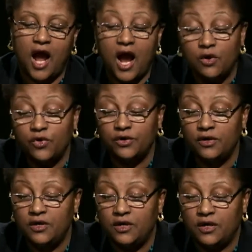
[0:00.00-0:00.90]
our
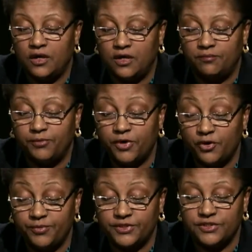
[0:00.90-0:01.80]
uh,
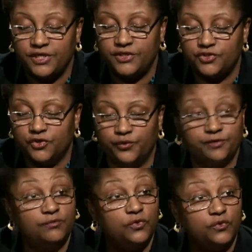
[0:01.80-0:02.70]
purpose is to
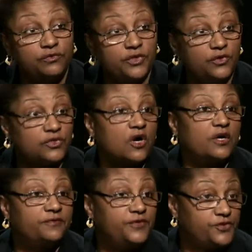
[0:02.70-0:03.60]
remove those
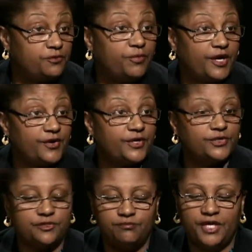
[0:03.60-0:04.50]
artificial
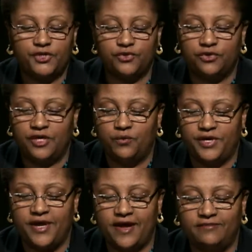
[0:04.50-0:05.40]
barriers and make sure that
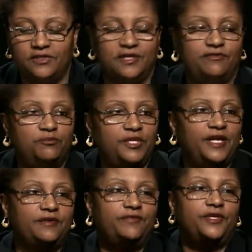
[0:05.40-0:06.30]
we have a level
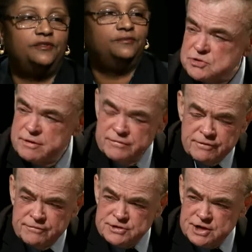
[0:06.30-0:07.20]
playing field. What sort of a
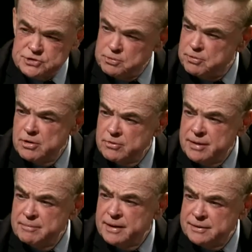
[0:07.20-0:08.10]
difference has your
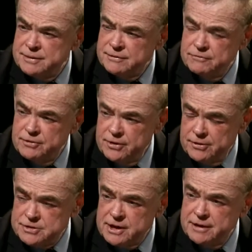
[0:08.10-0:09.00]
program meant for New
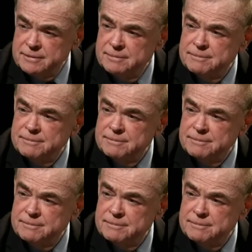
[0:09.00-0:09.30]
York State?